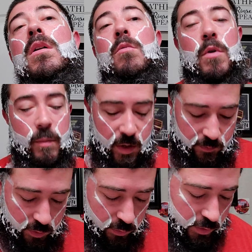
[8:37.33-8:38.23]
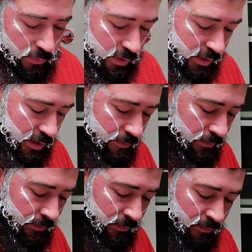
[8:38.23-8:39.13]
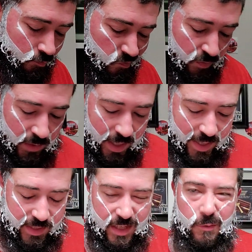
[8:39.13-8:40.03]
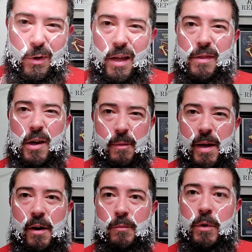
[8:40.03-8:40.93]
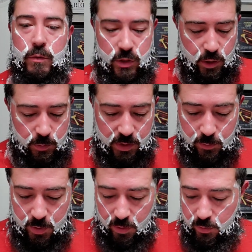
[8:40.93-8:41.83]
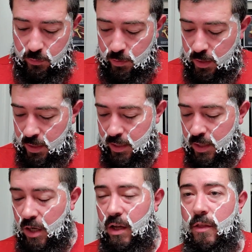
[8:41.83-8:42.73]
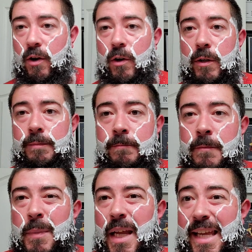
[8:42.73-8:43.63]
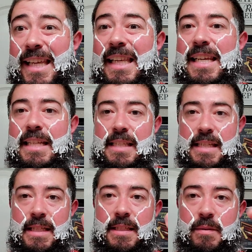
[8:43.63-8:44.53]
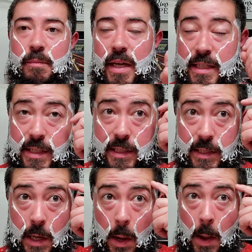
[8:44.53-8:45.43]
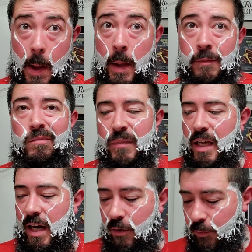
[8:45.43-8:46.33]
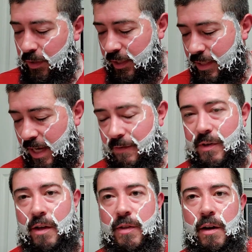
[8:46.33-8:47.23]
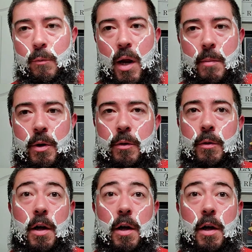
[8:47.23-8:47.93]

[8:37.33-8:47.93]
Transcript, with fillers: One of my viewers was um, asking what I thought about moon soaps compared to other elite bases. And I don't really dive down that rabbit hole